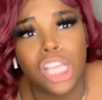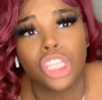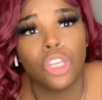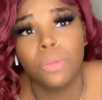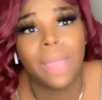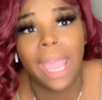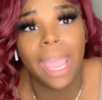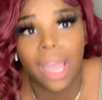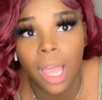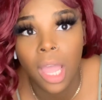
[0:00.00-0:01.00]
it's human
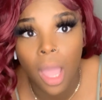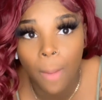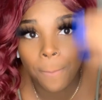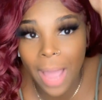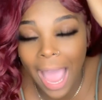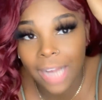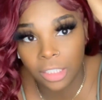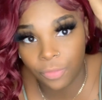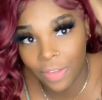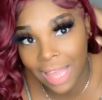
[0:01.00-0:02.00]
hair. But I
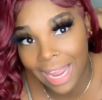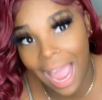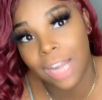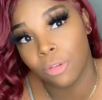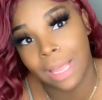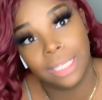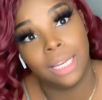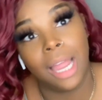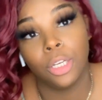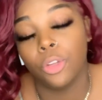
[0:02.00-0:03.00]
just feel like I don't like the
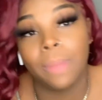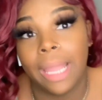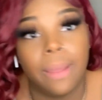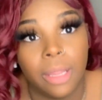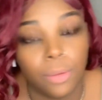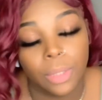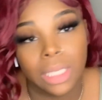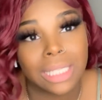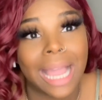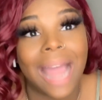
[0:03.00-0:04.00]
kind of human it
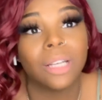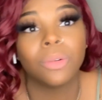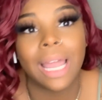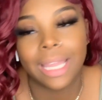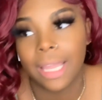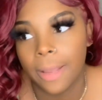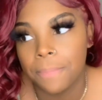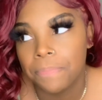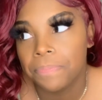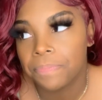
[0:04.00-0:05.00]
was. Like, I don't like it.
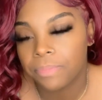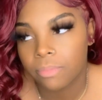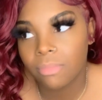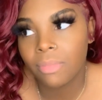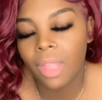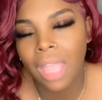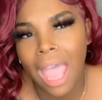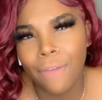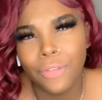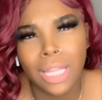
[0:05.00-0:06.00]

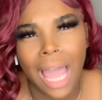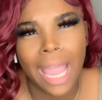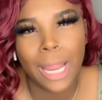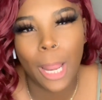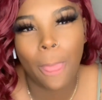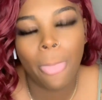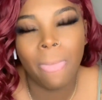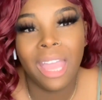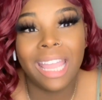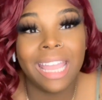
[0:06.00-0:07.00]
I feel like
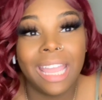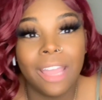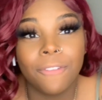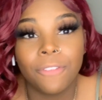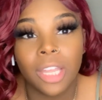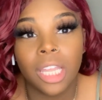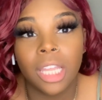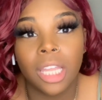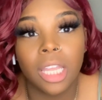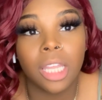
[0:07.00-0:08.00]
if,
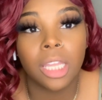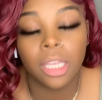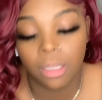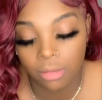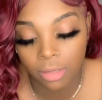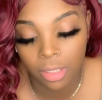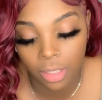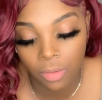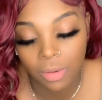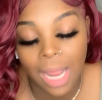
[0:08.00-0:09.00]

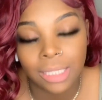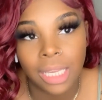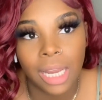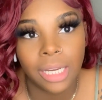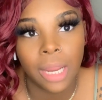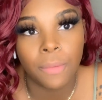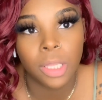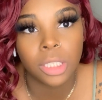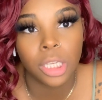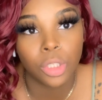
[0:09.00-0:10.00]
when I say that name
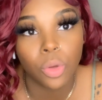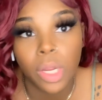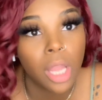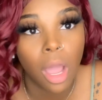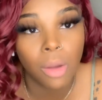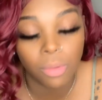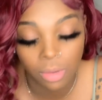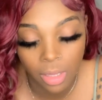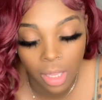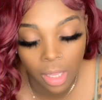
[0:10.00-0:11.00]
was, Contoyo,
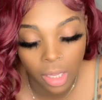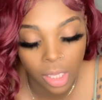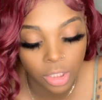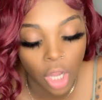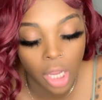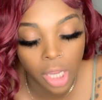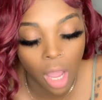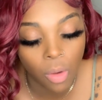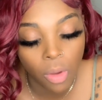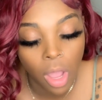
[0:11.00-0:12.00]

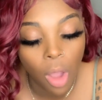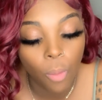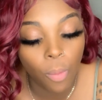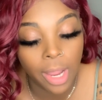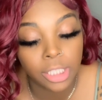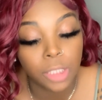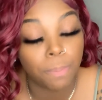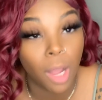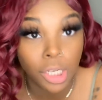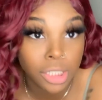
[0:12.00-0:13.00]
Contoyo would
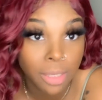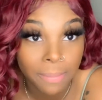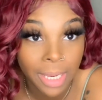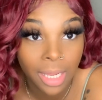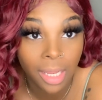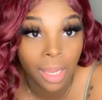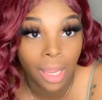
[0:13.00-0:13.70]
sponsor me,